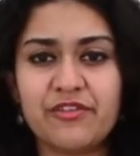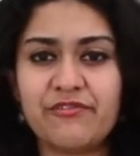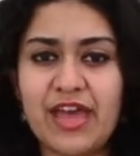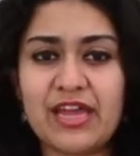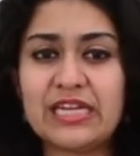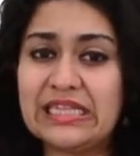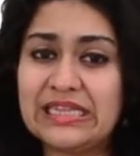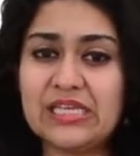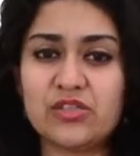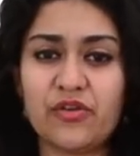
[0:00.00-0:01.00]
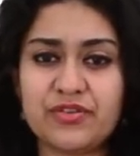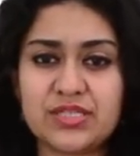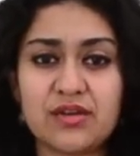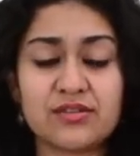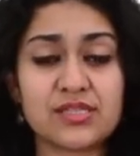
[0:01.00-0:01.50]
where these
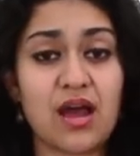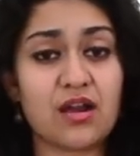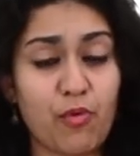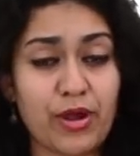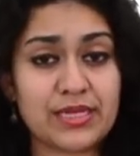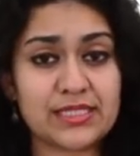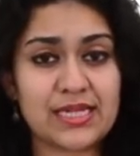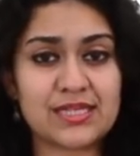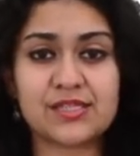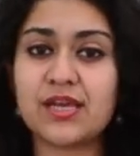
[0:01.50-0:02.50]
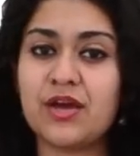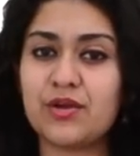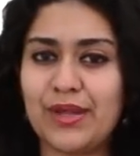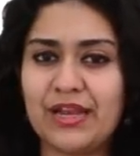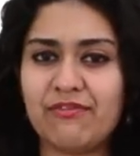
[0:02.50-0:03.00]
officers are appointed as
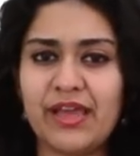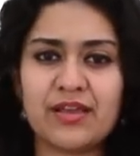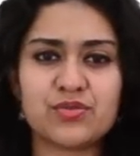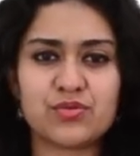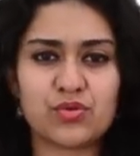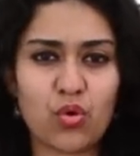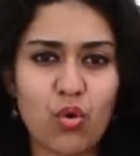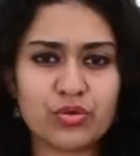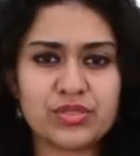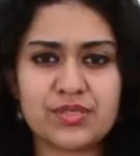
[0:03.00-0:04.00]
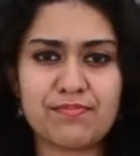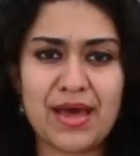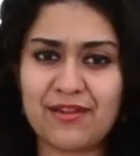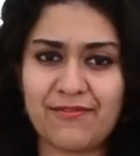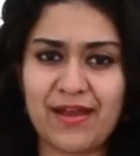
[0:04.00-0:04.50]
railways, roads,
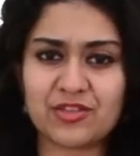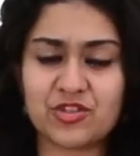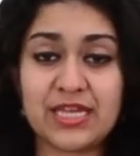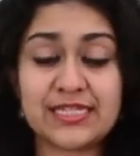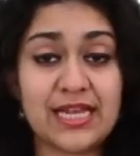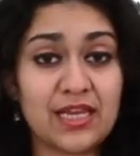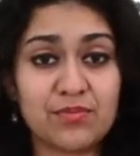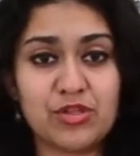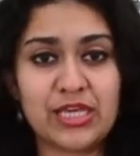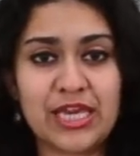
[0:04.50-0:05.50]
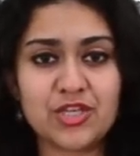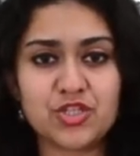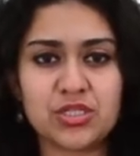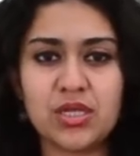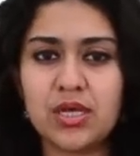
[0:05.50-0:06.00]
manufacturing,
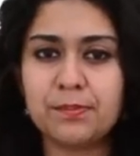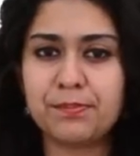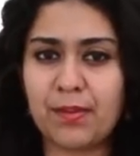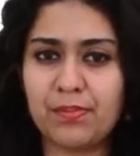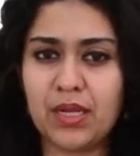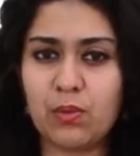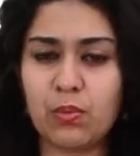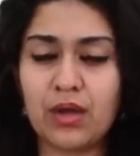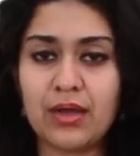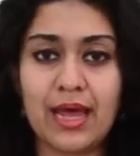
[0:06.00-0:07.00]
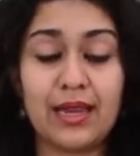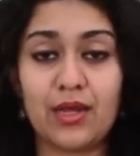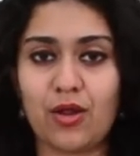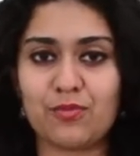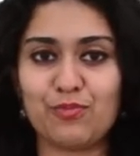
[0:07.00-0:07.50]
telecommunication, public work and
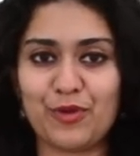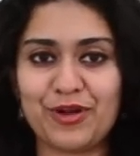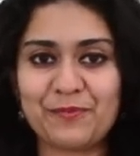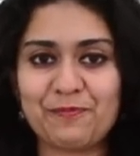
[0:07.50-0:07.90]
lot more.